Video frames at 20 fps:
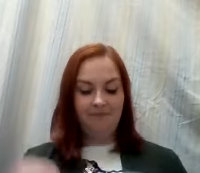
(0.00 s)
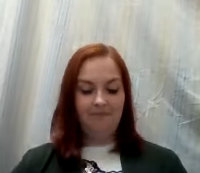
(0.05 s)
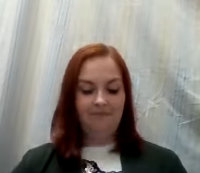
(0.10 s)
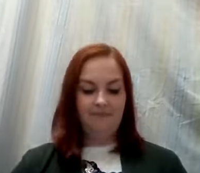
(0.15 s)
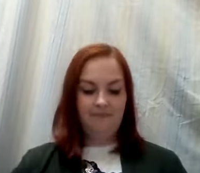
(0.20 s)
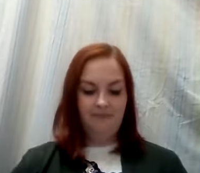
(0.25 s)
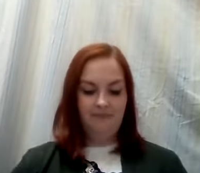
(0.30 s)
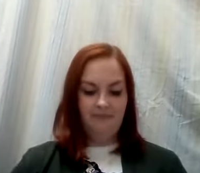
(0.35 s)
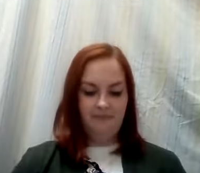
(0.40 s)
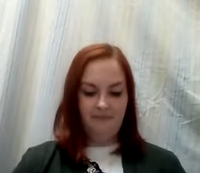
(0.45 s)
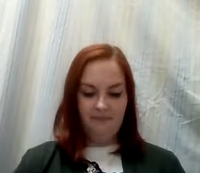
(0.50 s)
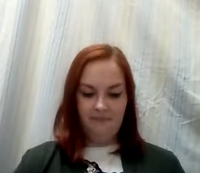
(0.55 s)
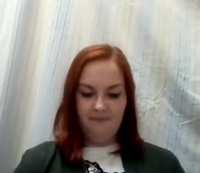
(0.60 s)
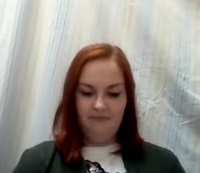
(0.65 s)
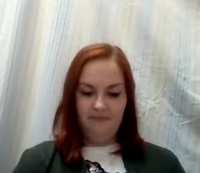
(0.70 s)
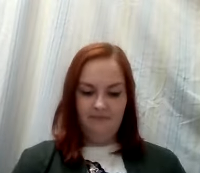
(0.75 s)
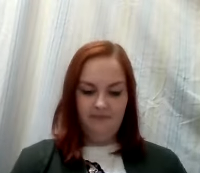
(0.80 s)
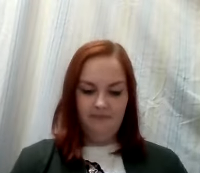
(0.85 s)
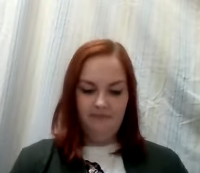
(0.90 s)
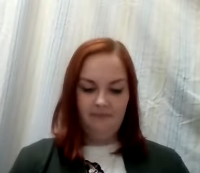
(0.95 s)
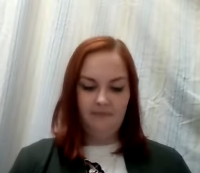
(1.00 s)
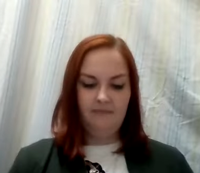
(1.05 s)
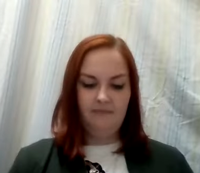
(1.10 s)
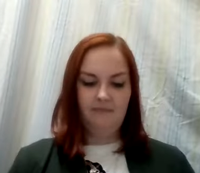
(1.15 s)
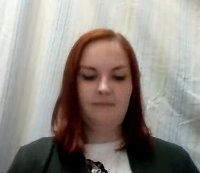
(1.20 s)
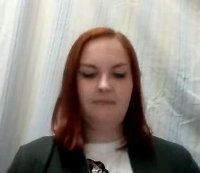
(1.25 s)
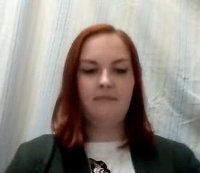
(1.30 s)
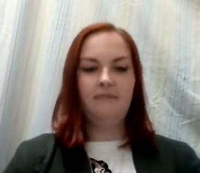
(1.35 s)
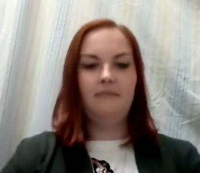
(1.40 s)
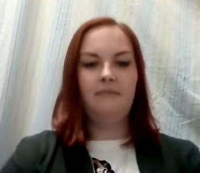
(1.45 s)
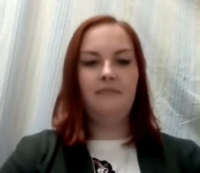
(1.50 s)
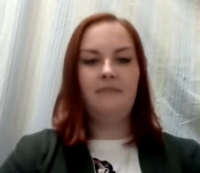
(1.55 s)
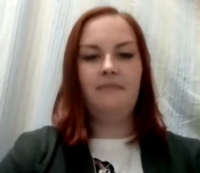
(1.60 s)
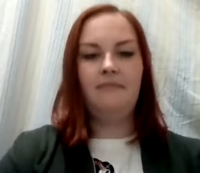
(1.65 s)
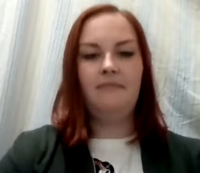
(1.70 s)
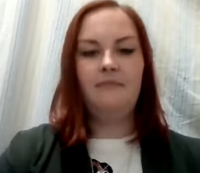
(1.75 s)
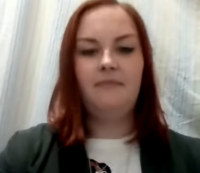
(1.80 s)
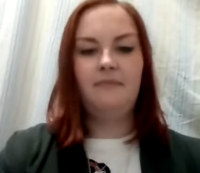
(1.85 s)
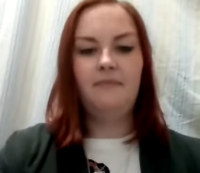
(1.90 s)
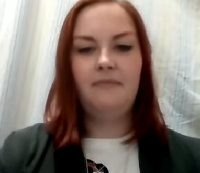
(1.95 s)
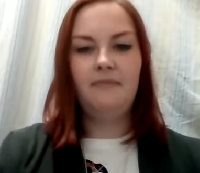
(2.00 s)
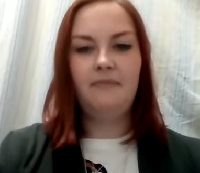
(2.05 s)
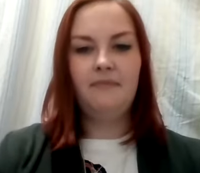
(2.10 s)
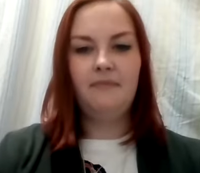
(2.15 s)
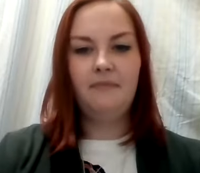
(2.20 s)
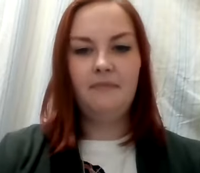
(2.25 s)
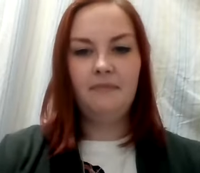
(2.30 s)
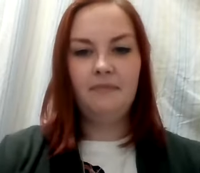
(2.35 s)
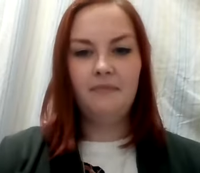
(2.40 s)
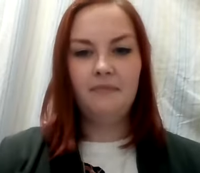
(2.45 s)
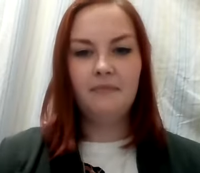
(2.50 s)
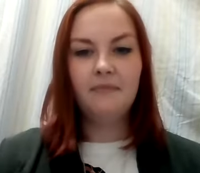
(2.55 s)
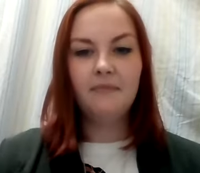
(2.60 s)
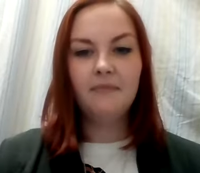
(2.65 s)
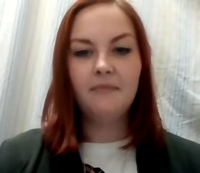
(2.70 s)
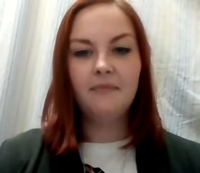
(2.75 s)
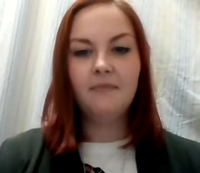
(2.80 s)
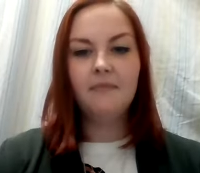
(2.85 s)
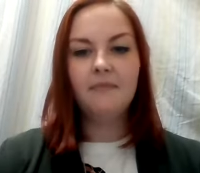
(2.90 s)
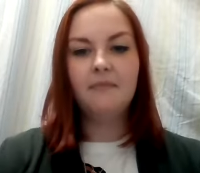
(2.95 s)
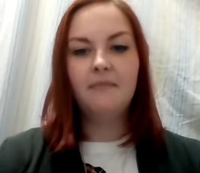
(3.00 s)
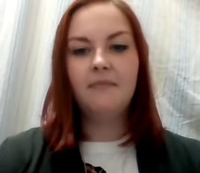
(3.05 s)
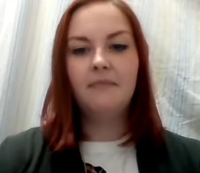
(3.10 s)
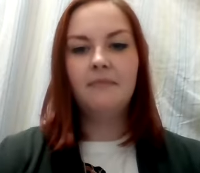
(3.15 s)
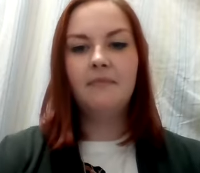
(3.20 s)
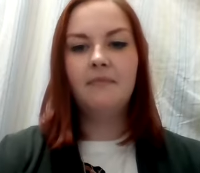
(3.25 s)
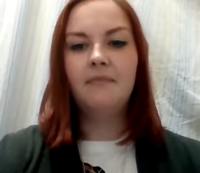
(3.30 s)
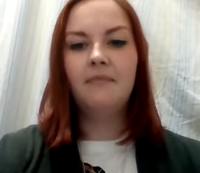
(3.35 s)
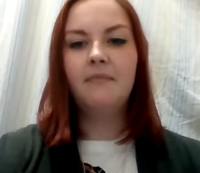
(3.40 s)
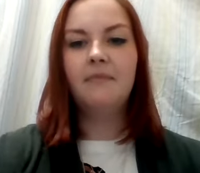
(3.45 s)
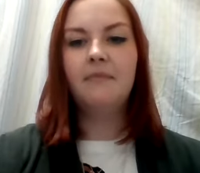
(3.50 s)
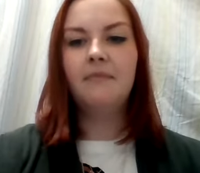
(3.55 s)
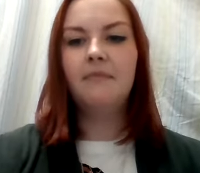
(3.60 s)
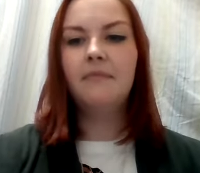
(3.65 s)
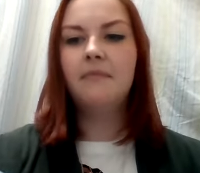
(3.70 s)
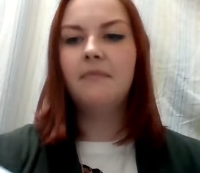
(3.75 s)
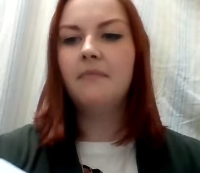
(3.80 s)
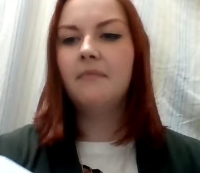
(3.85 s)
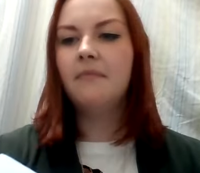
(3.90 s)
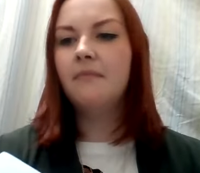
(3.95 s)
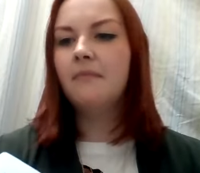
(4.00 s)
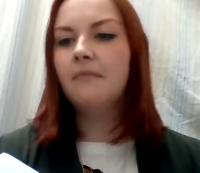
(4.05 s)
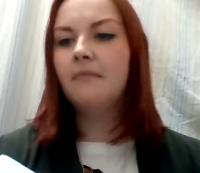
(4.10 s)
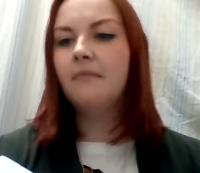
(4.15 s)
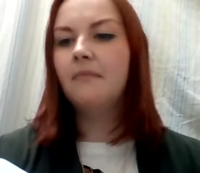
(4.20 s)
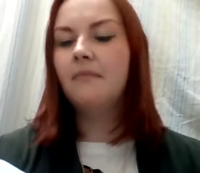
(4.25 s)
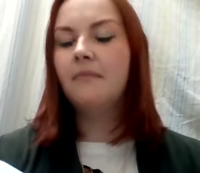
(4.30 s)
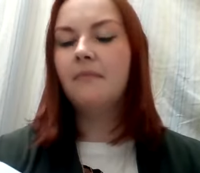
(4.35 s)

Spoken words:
[no speech]